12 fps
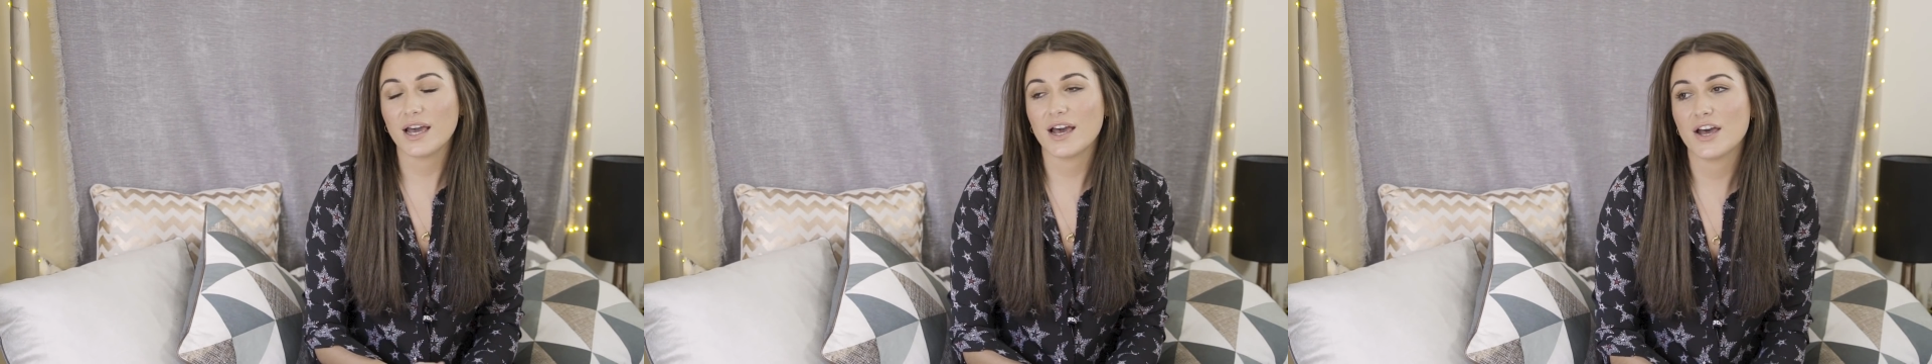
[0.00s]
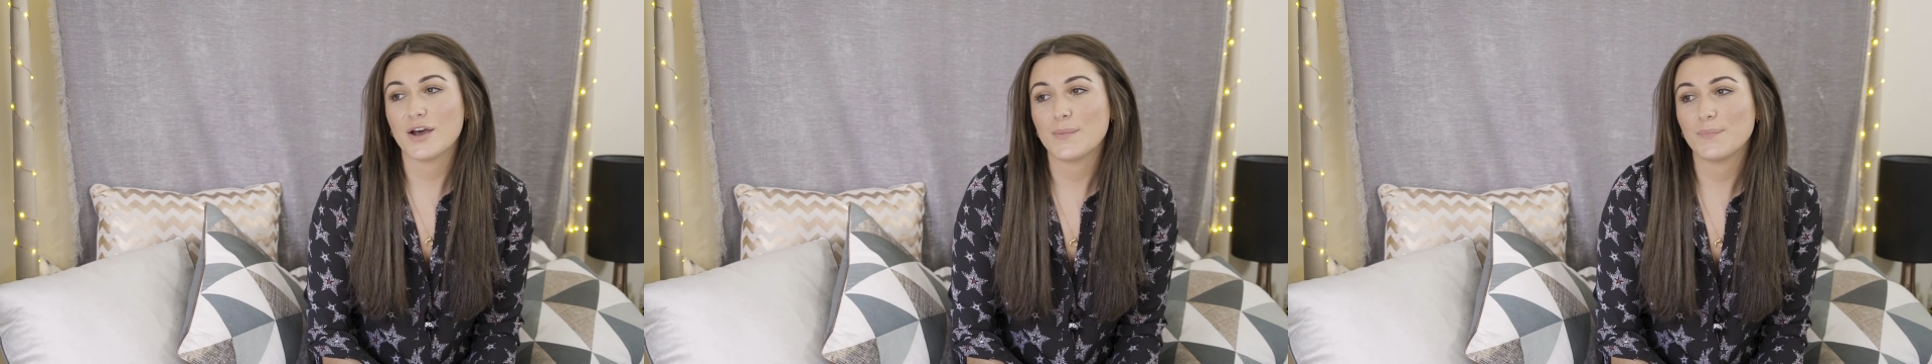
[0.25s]

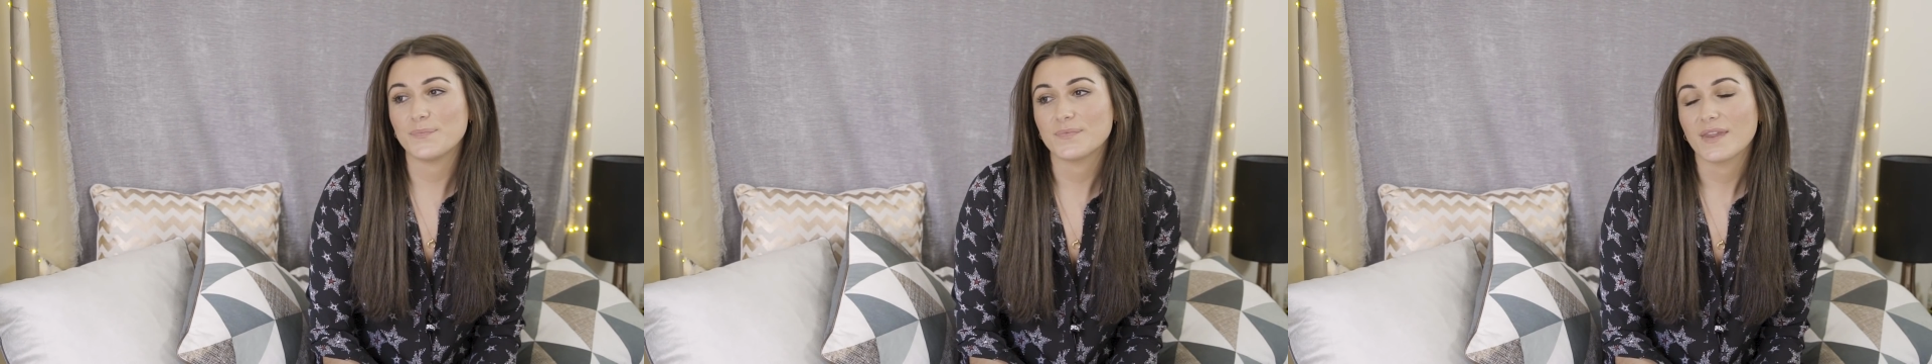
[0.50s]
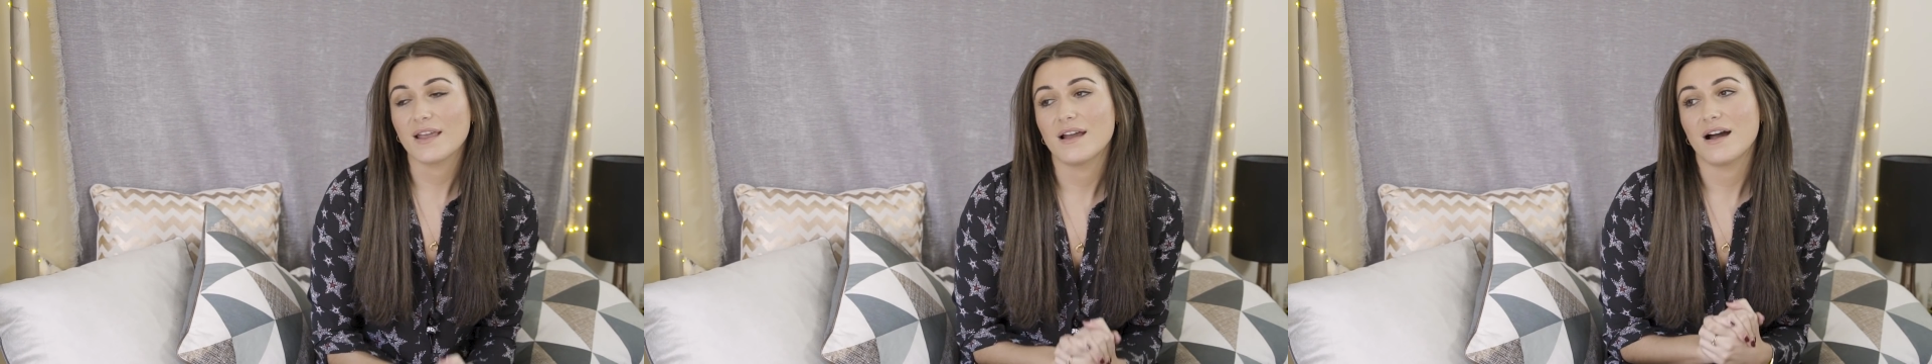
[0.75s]

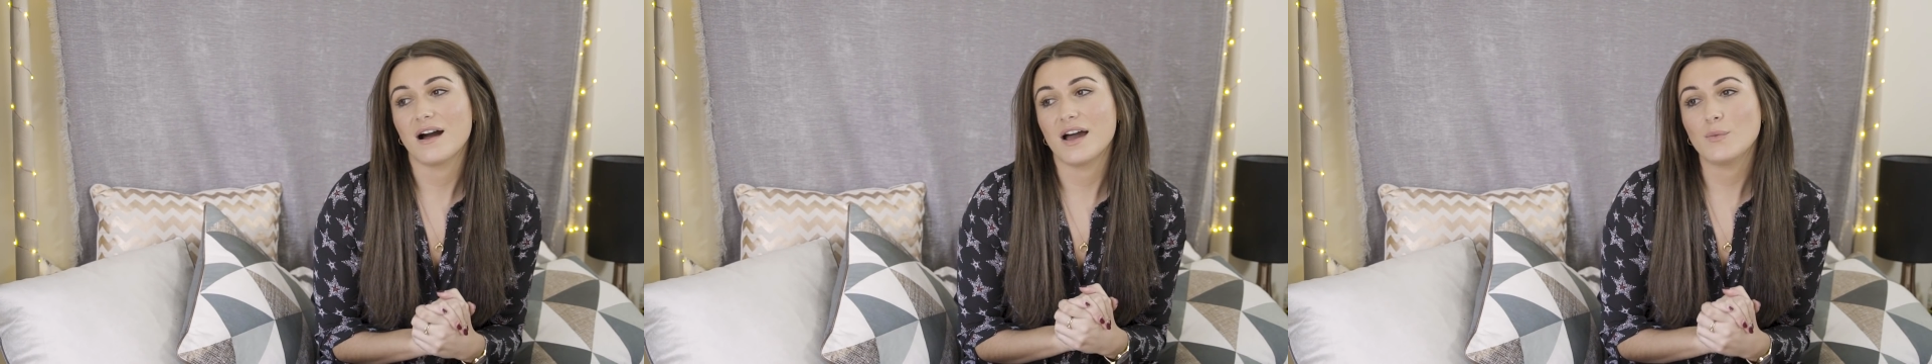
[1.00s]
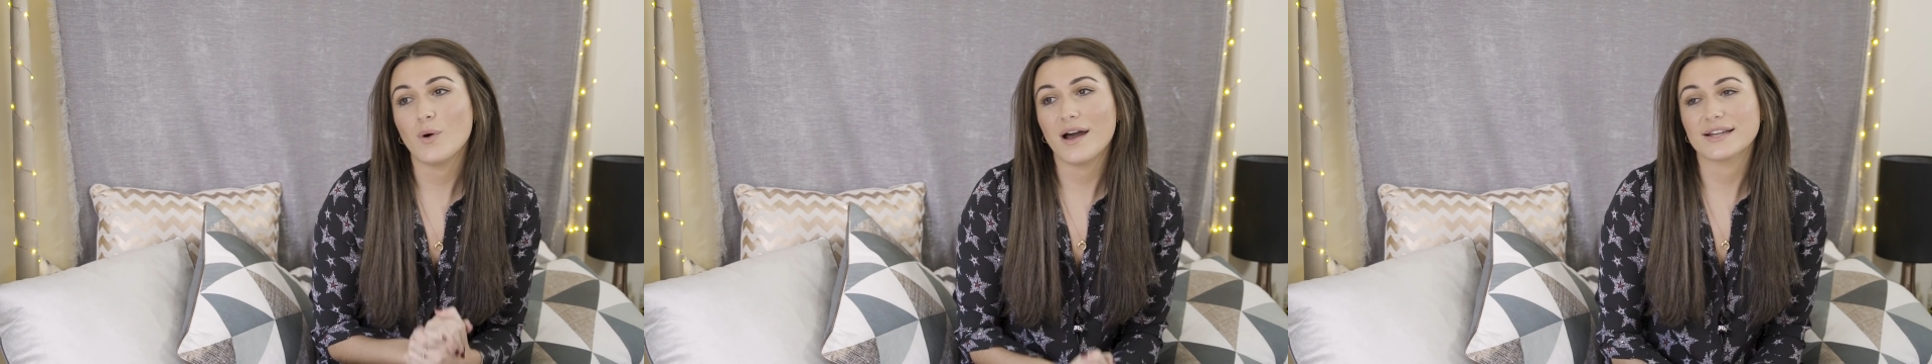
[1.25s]

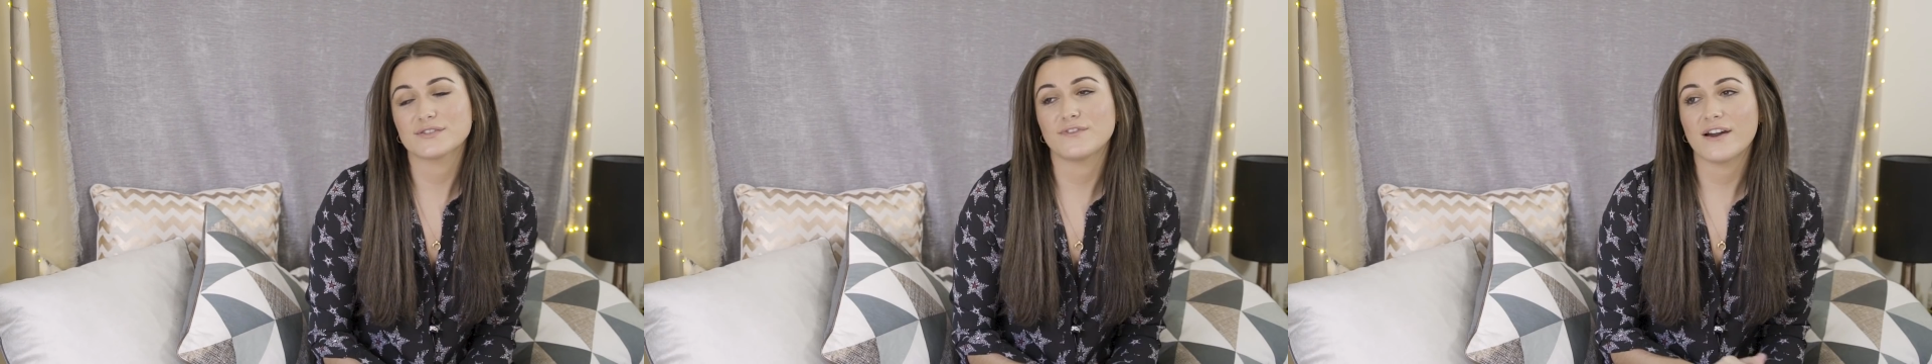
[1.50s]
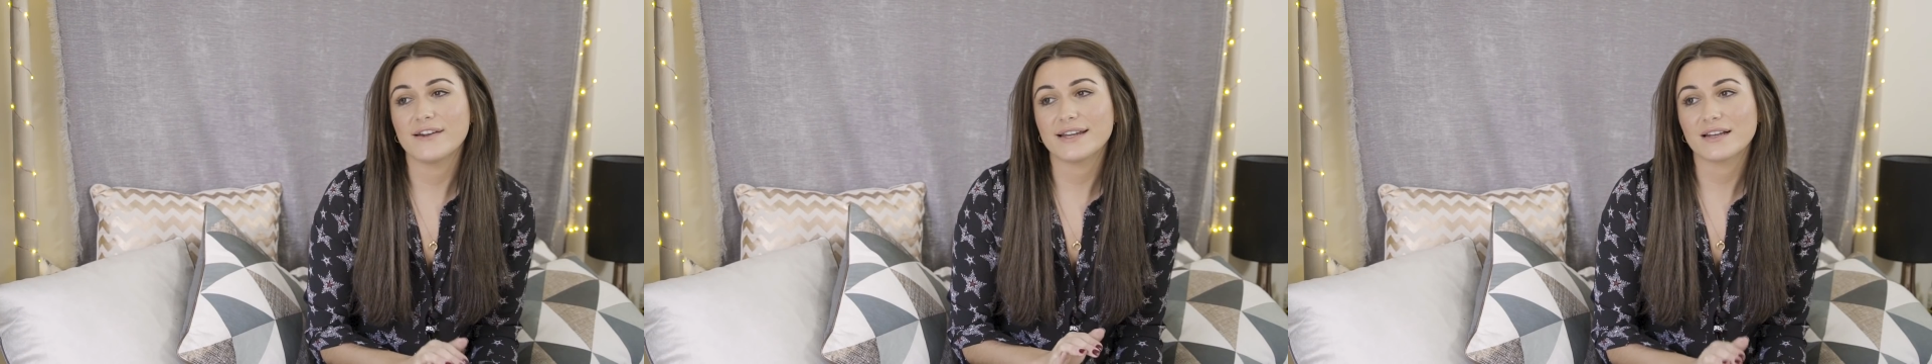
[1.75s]
I worked
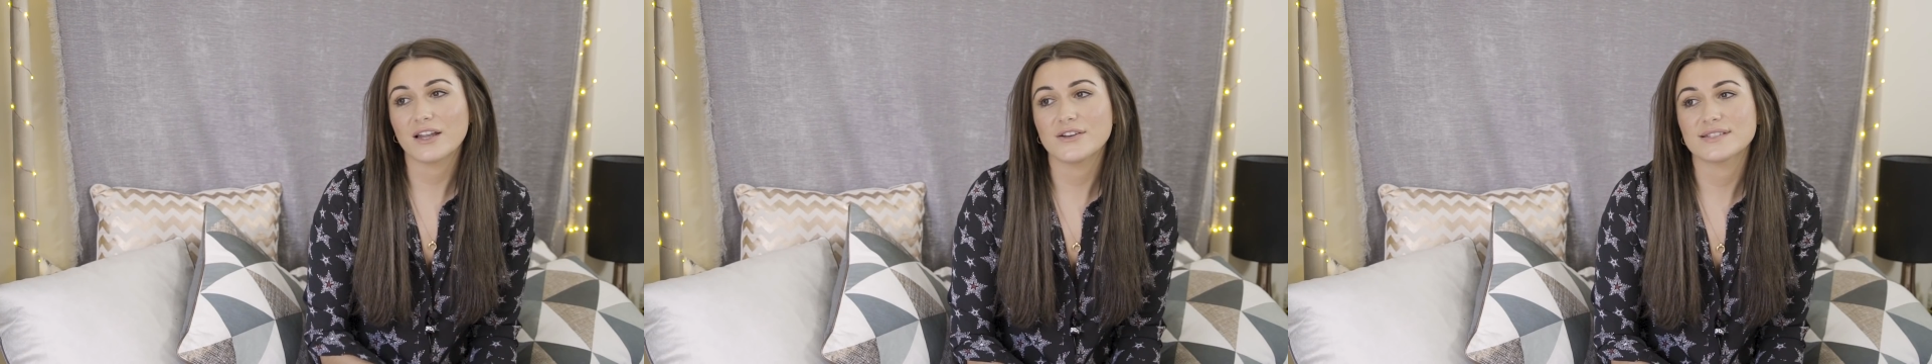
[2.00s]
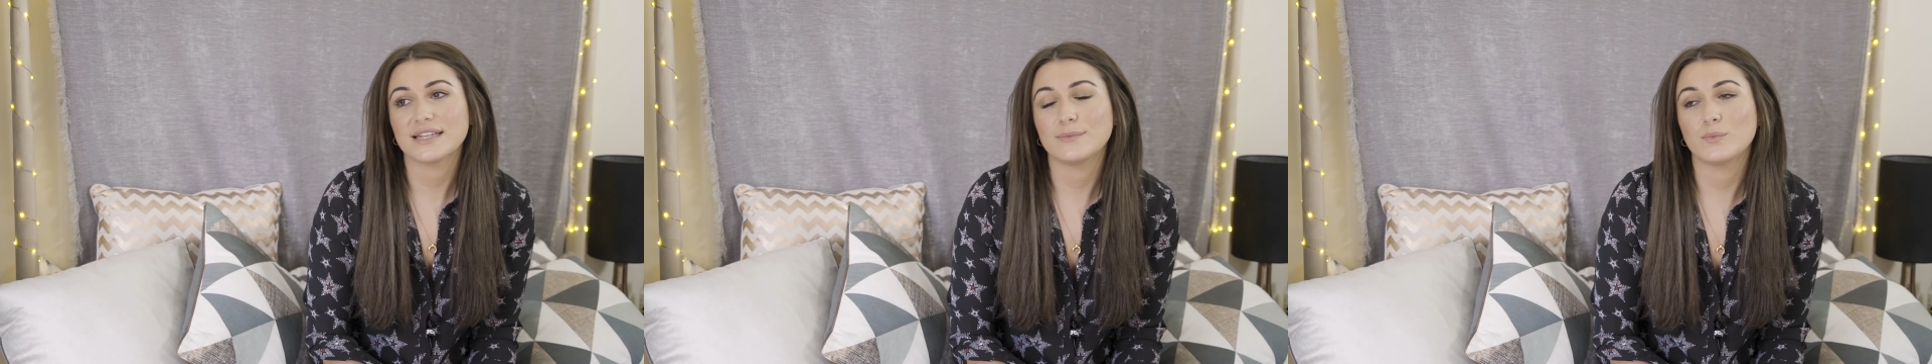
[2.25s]
very
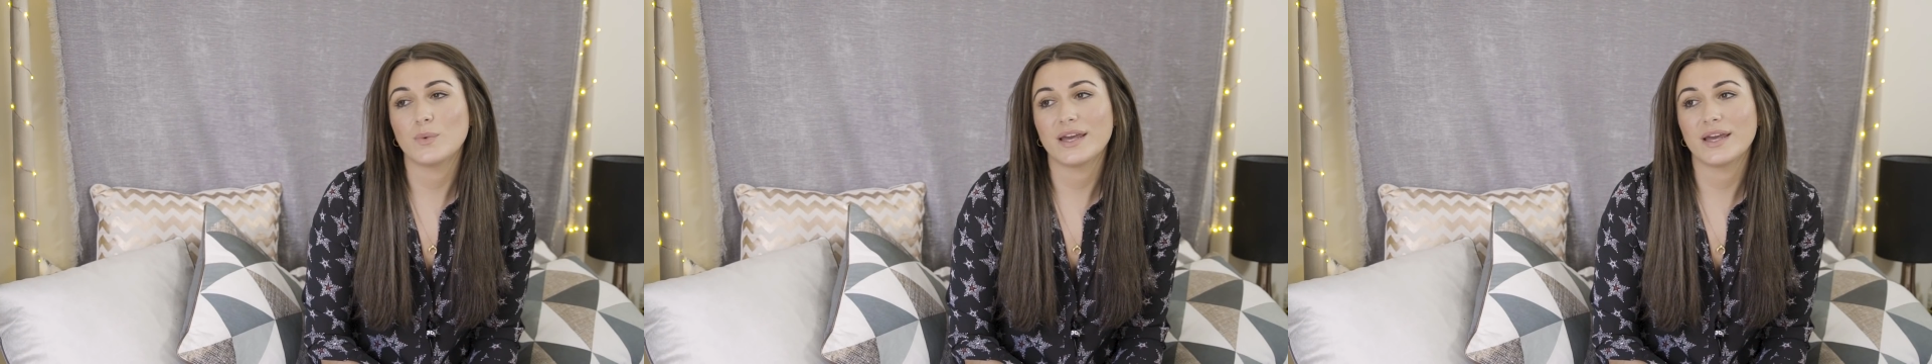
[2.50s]
closely